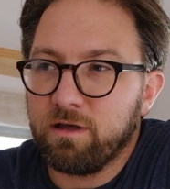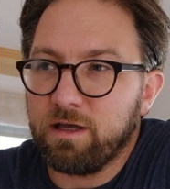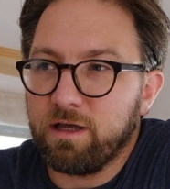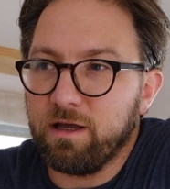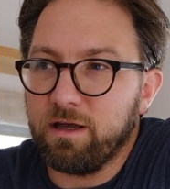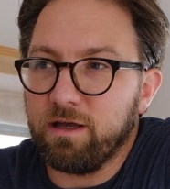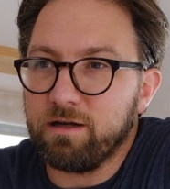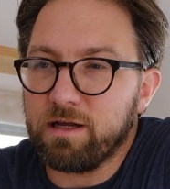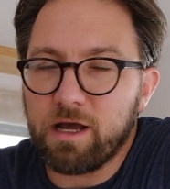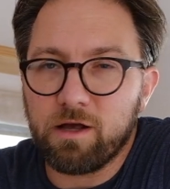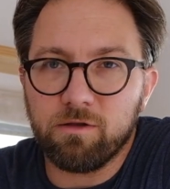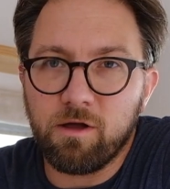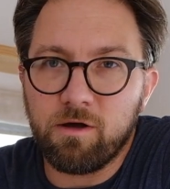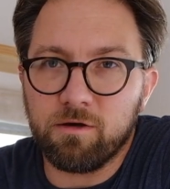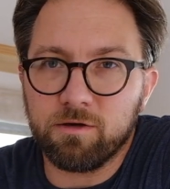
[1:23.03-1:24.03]
and how
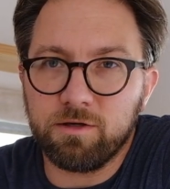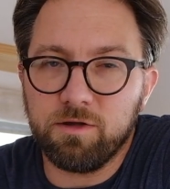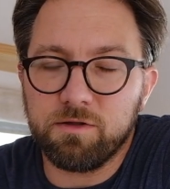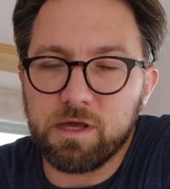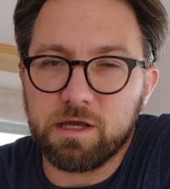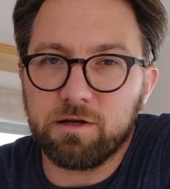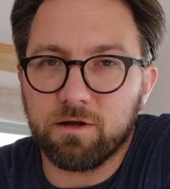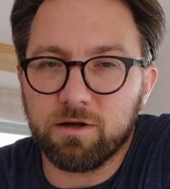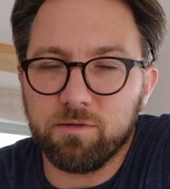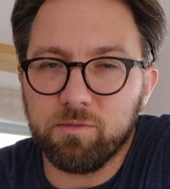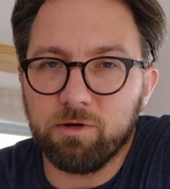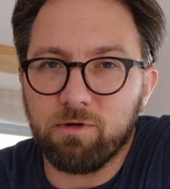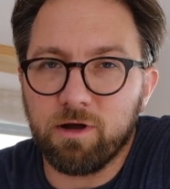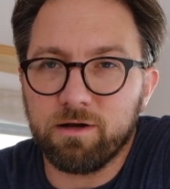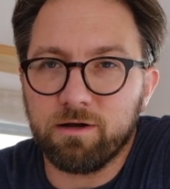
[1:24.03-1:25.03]
long you think you're going to be
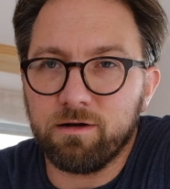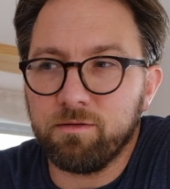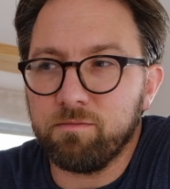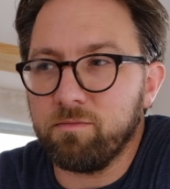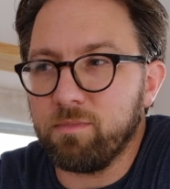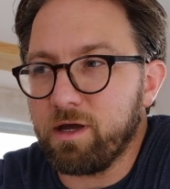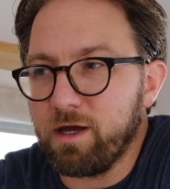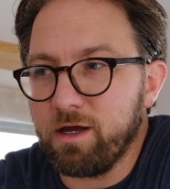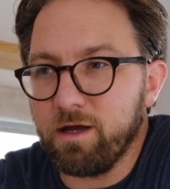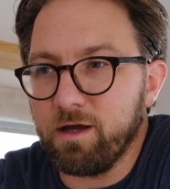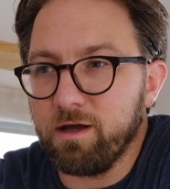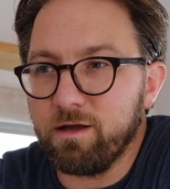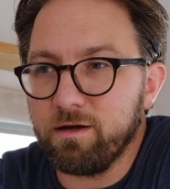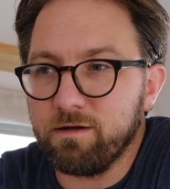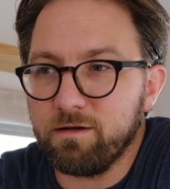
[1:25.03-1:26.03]
running them,
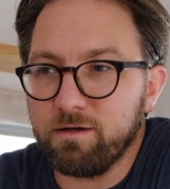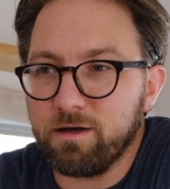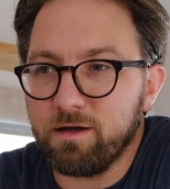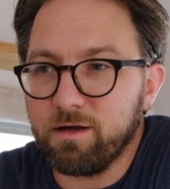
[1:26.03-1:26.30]
and